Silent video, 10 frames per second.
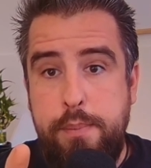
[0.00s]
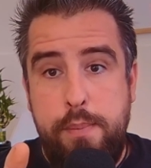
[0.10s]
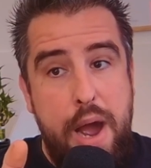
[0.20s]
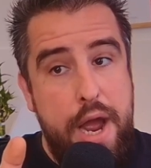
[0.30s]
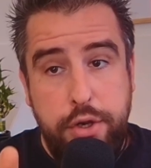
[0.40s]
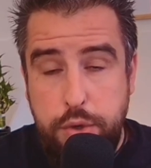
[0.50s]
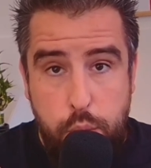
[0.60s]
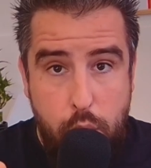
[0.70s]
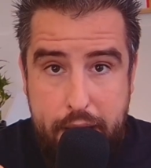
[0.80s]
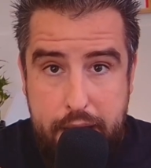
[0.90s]
I don't
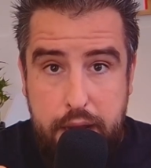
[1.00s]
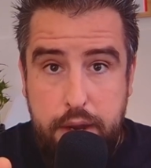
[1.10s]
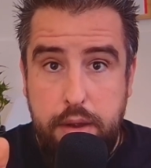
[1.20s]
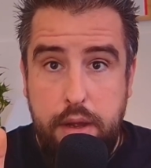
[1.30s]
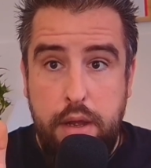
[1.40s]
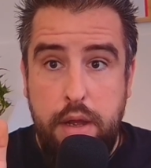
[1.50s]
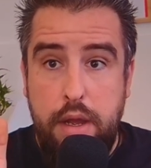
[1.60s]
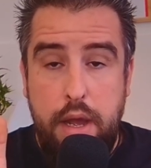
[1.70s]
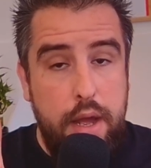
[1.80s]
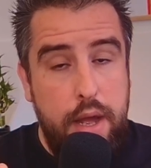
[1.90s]
know why.
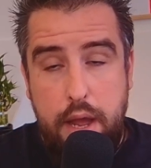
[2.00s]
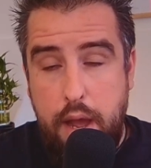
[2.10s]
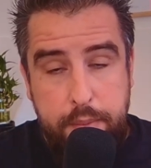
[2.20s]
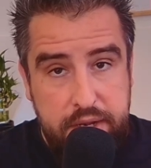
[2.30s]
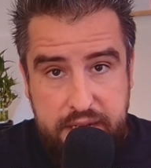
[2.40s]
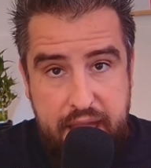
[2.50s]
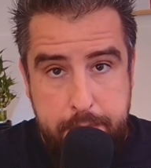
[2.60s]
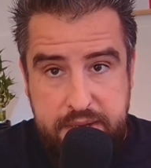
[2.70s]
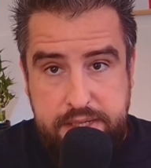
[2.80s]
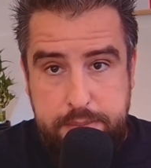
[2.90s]
I'm not a
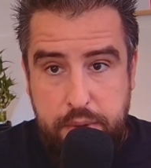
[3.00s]
chemist,